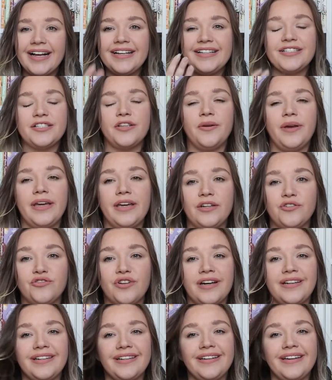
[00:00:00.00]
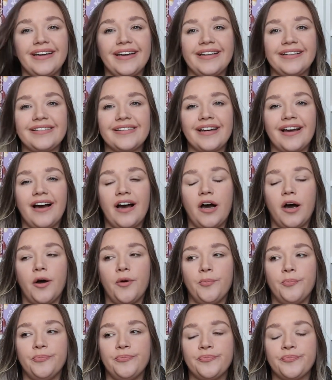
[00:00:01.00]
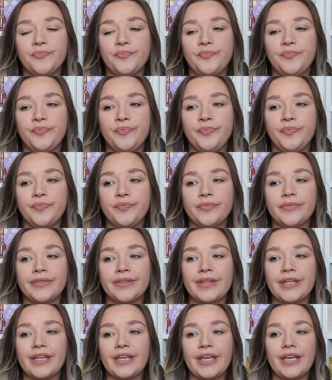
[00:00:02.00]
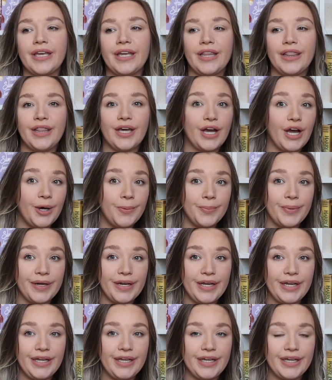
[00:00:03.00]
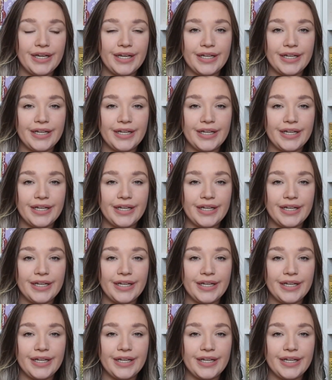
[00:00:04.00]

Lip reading: so he can try to get the company.